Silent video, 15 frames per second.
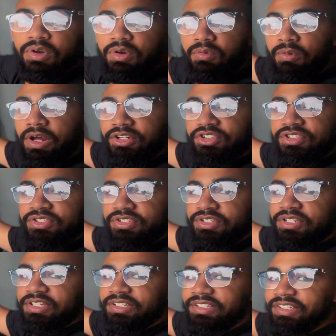Watching
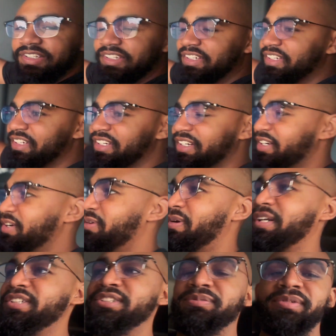
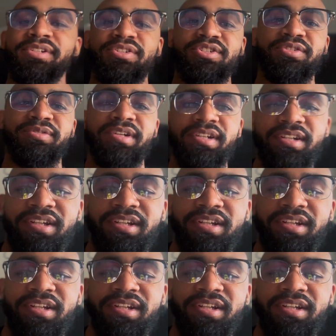some Gills Arena